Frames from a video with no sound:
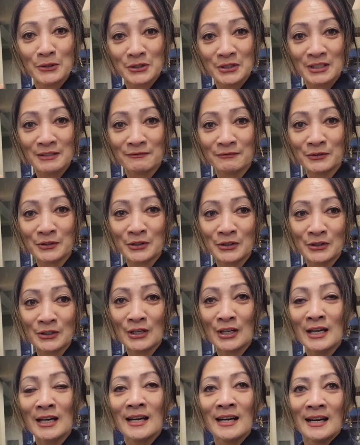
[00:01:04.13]
our trip
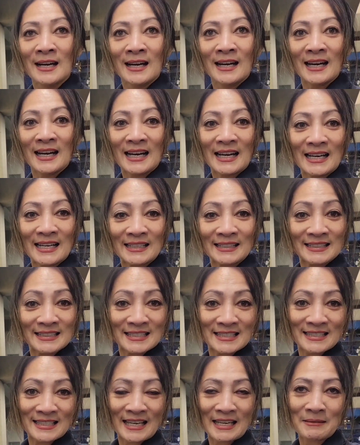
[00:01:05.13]
for
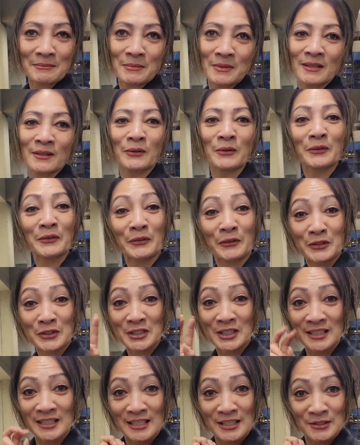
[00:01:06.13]
this time. Of
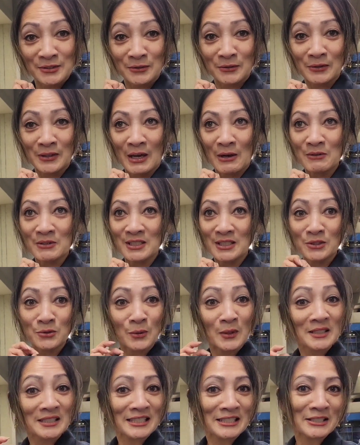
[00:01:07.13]
course, this is
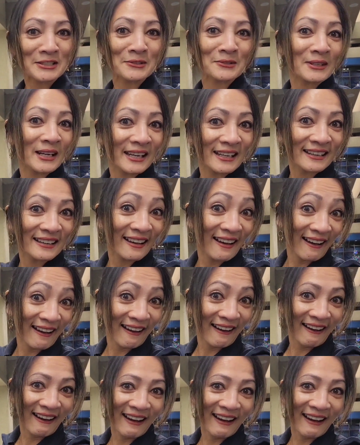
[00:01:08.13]
2022, right?